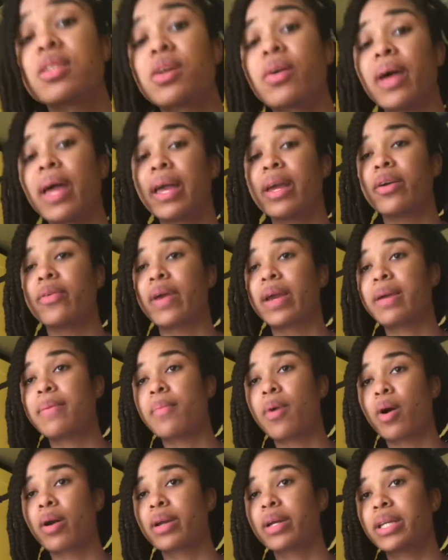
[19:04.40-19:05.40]
a great
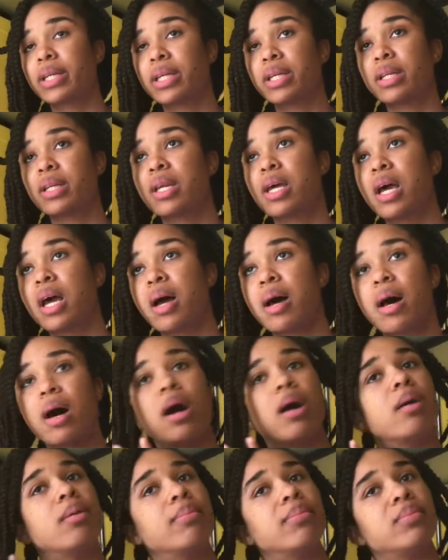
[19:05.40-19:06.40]
marketing
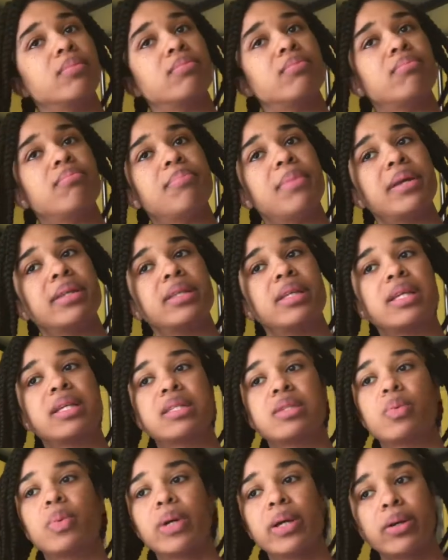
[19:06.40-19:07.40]
method as
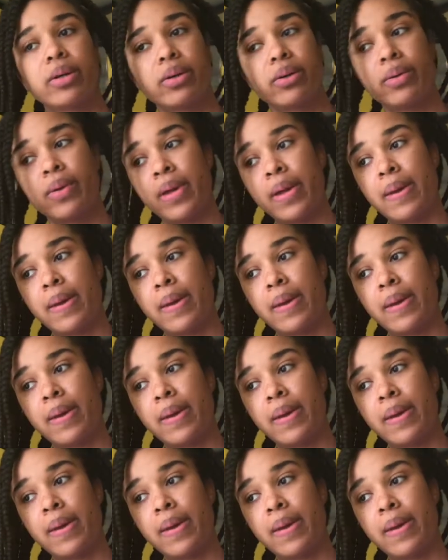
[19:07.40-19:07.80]
well,